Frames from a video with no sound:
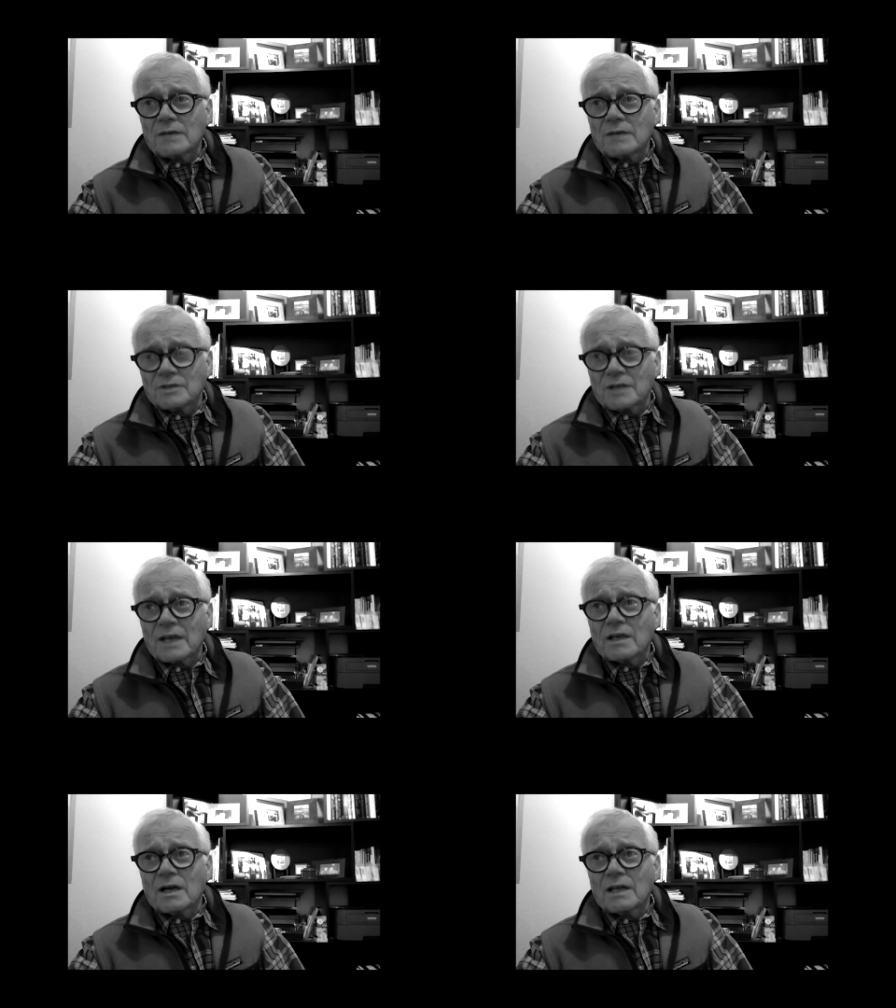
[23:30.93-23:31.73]
I use a
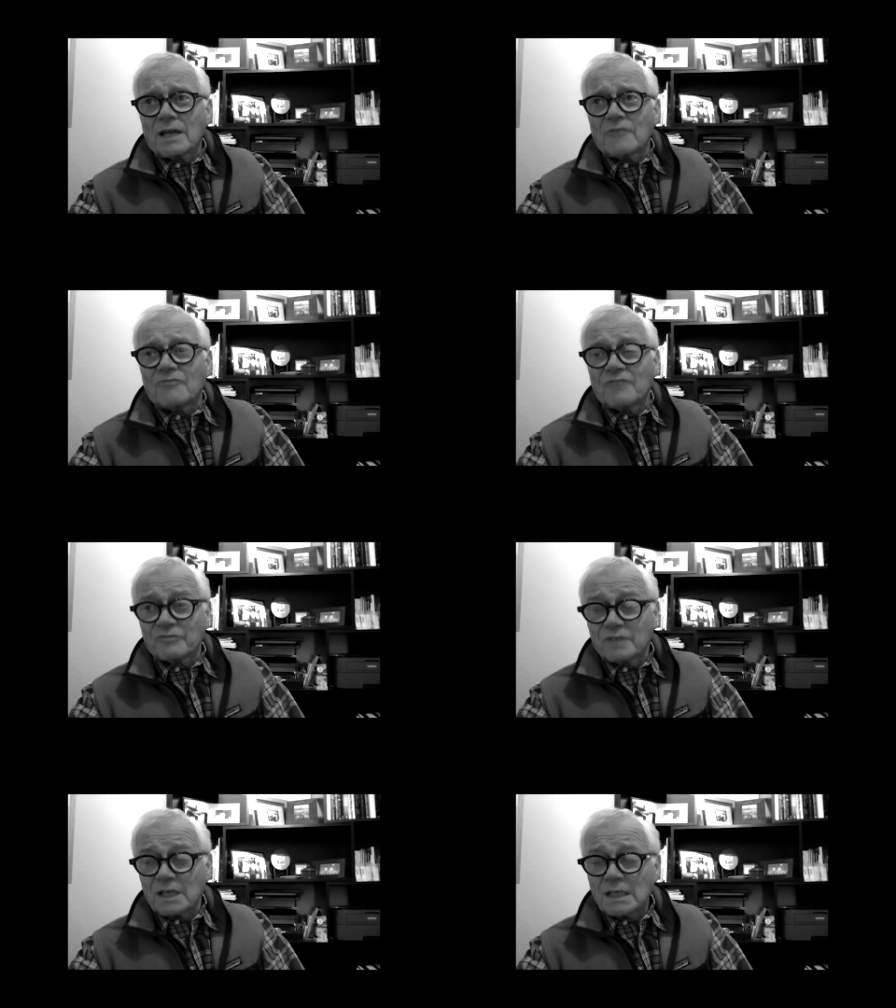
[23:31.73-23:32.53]
Nikon
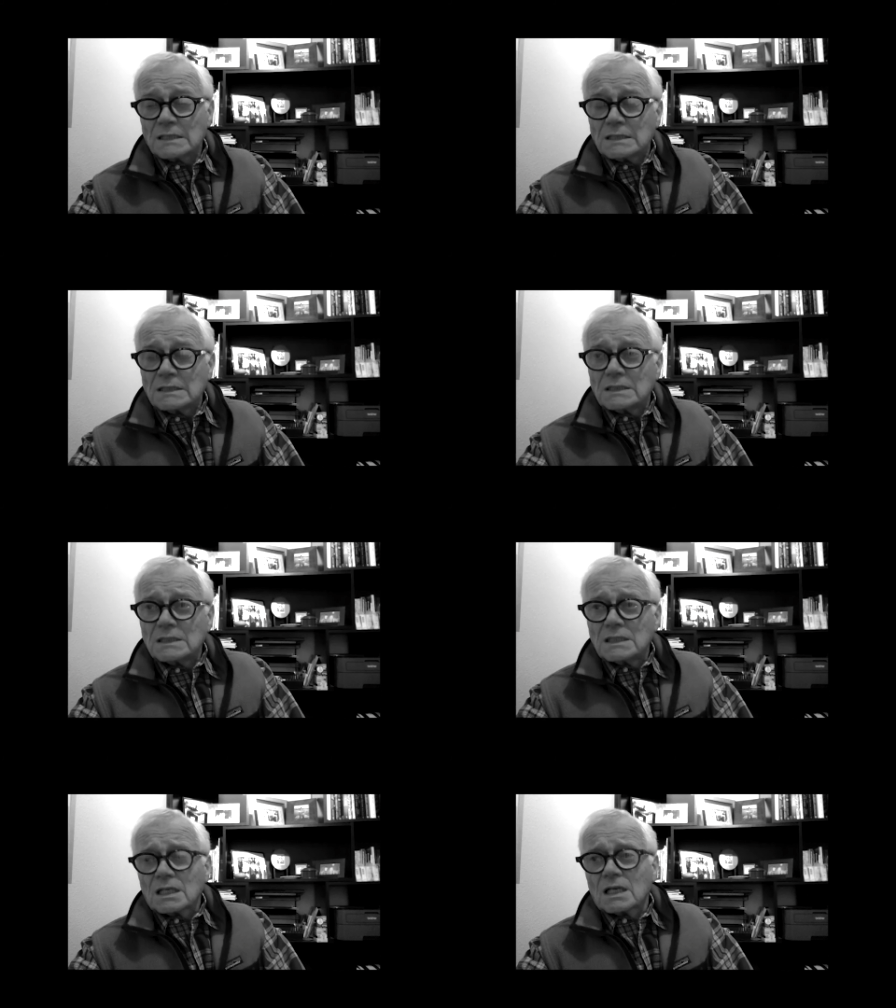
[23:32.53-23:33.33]
850,
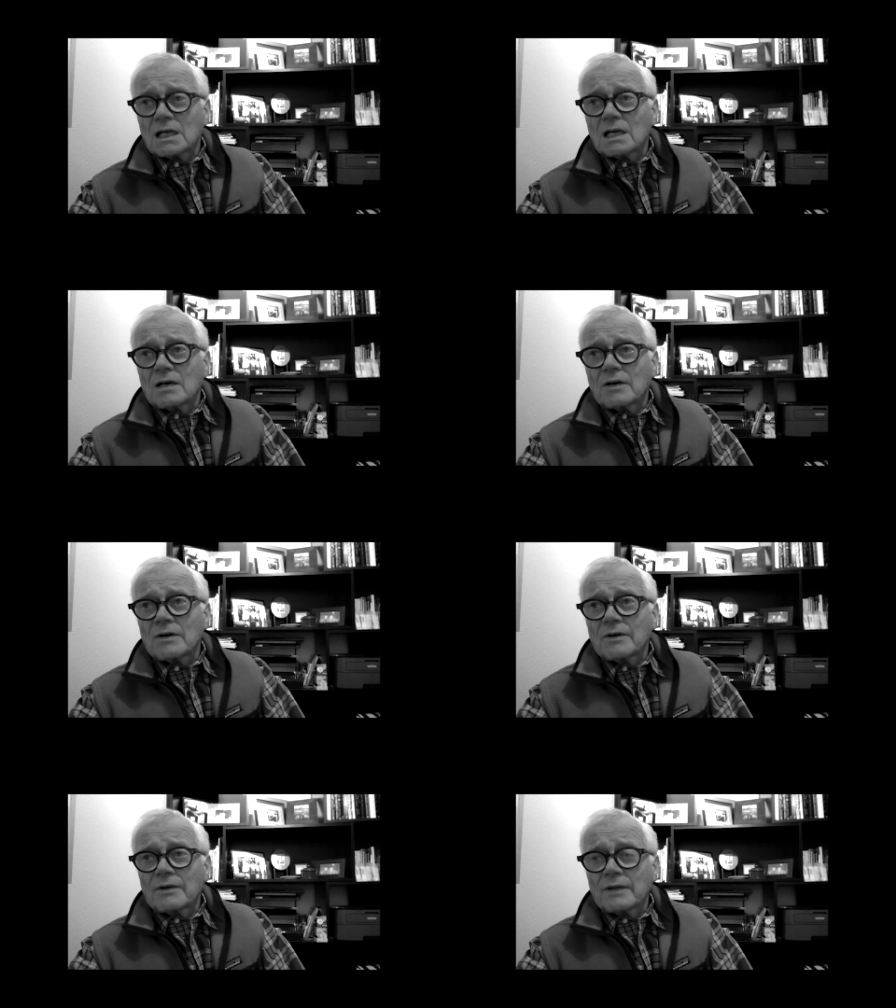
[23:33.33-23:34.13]

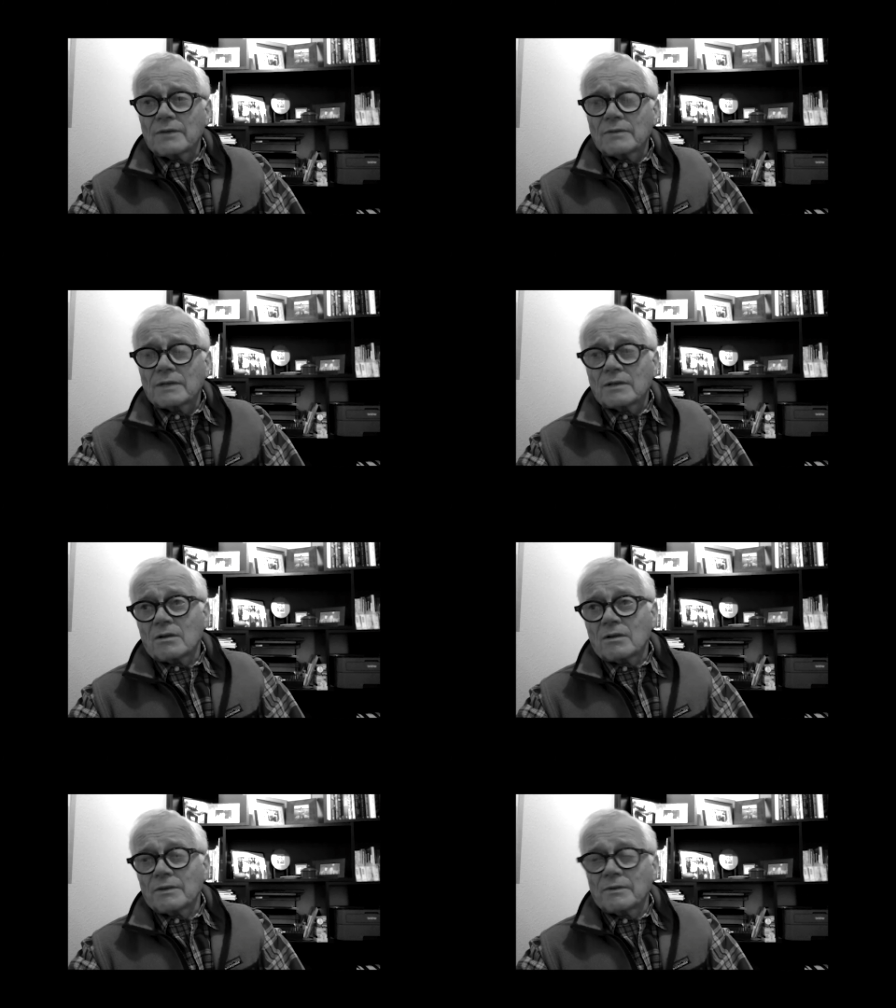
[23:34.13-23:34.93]
uh, and and
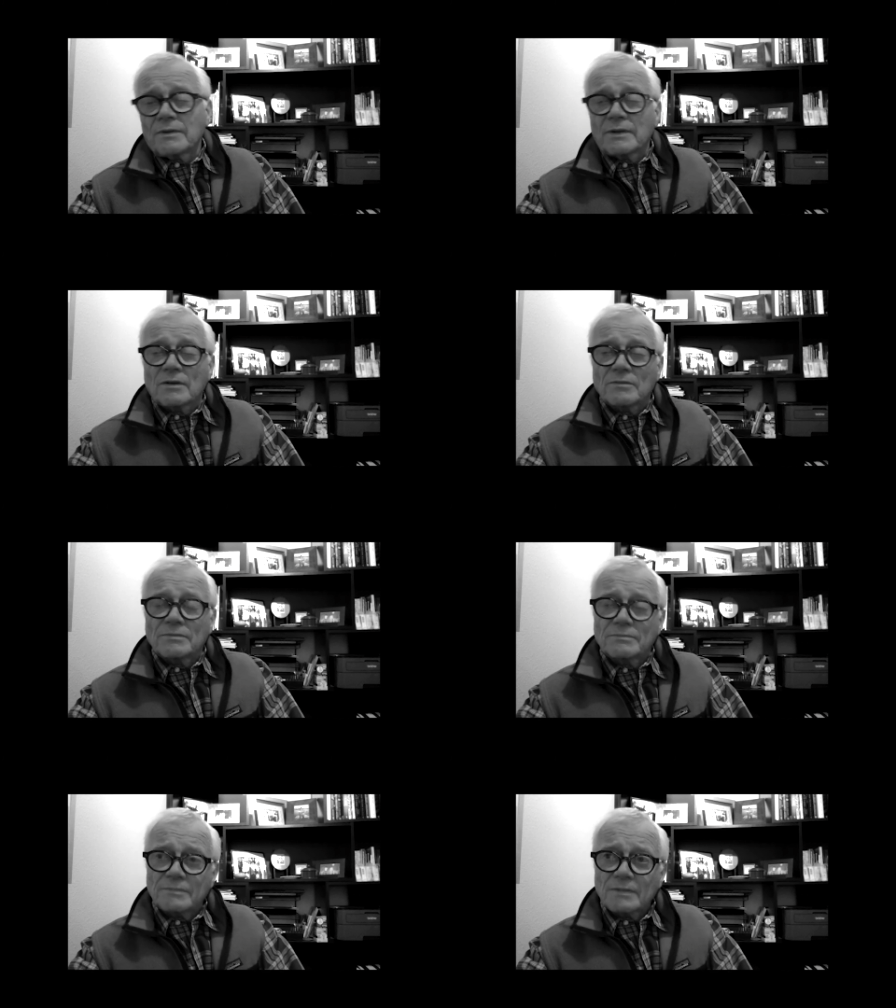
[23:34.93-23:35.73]
all the you know
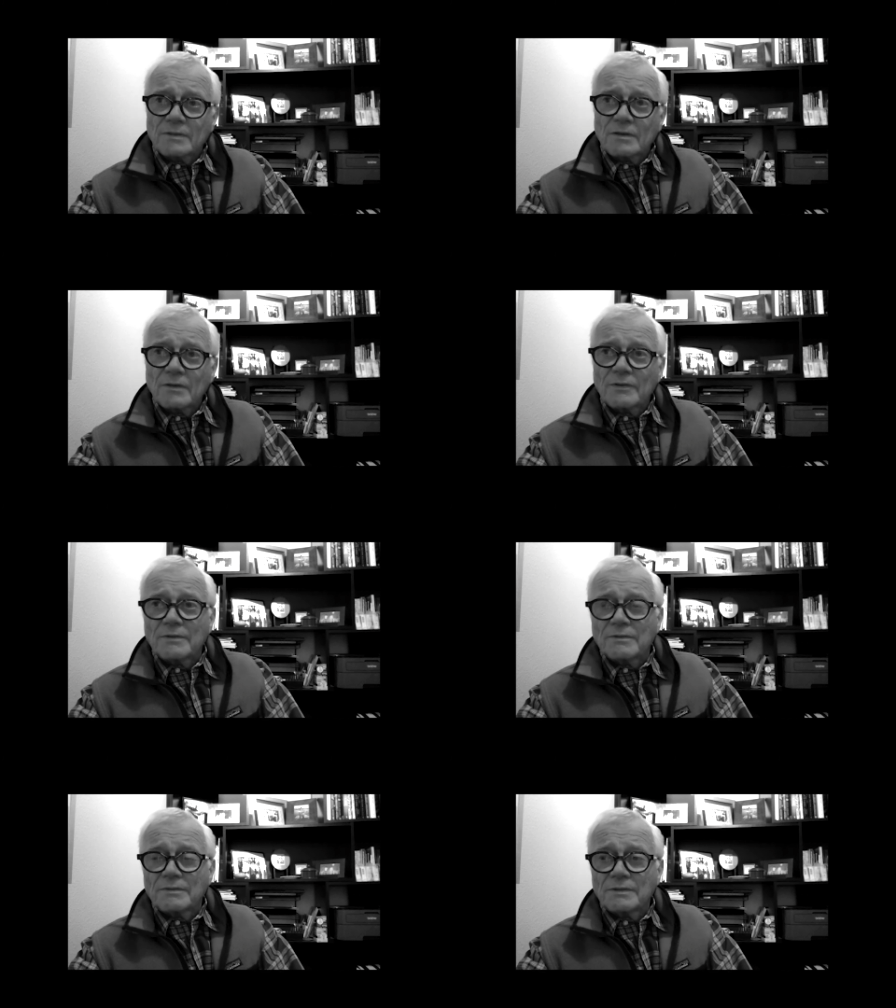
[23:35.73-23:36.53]
all
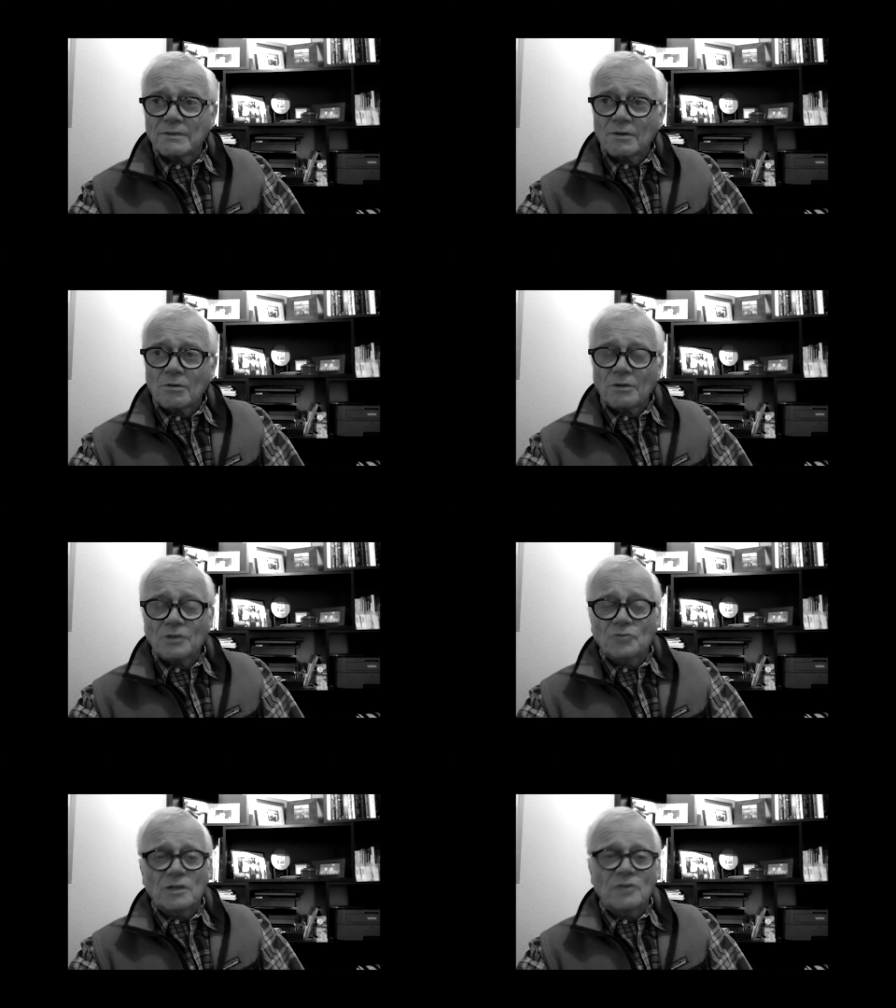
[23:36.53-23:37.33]
the the holy
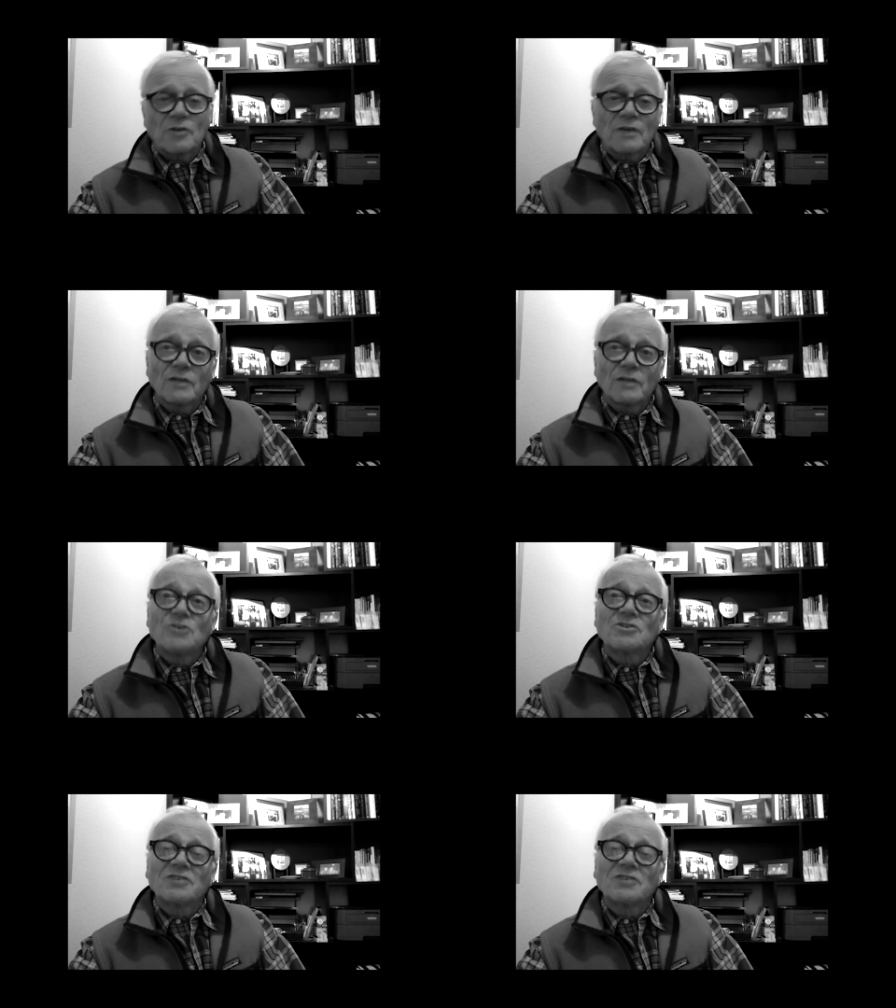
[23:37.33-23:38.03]
trinity of lenses.